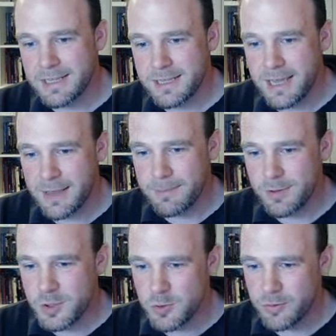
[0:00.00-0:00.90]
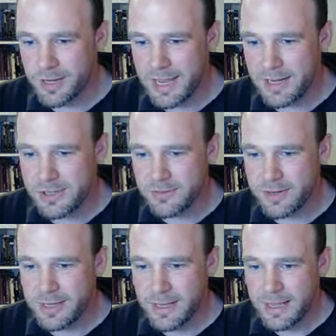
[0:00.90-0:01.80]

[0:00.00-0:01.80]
to him during injury.